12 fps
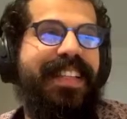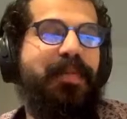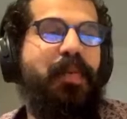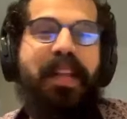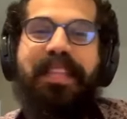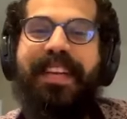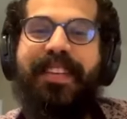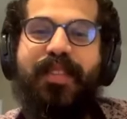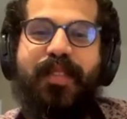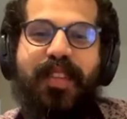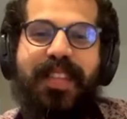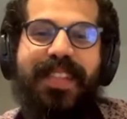one thing
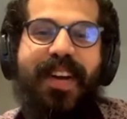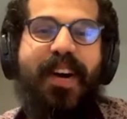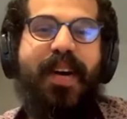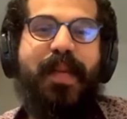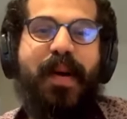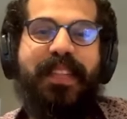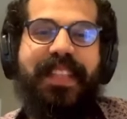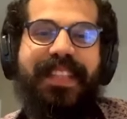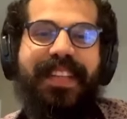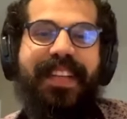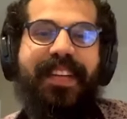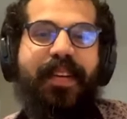to just talk about
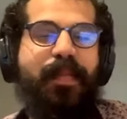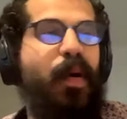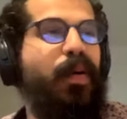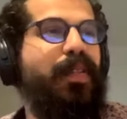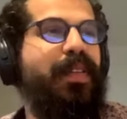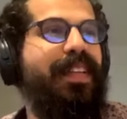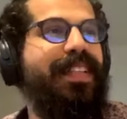it in remote.